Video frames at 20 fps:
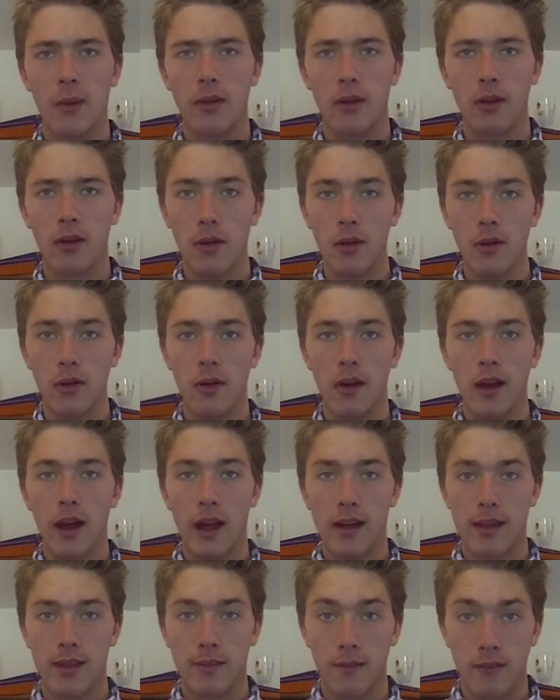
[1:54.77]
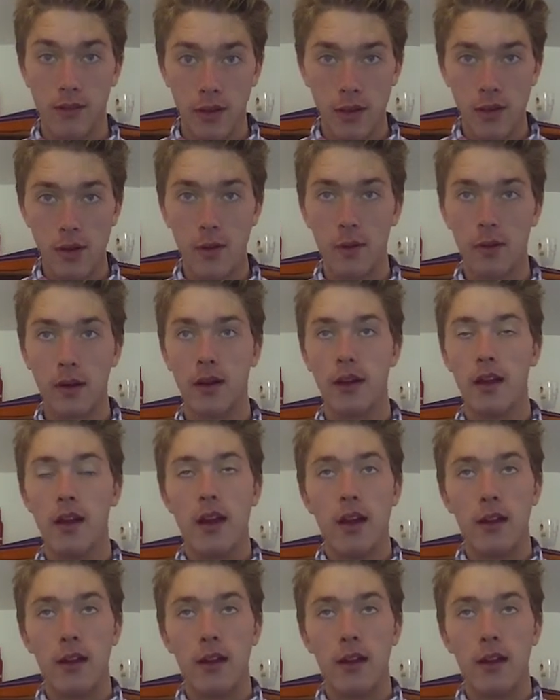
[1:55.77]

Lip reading: you as a viewer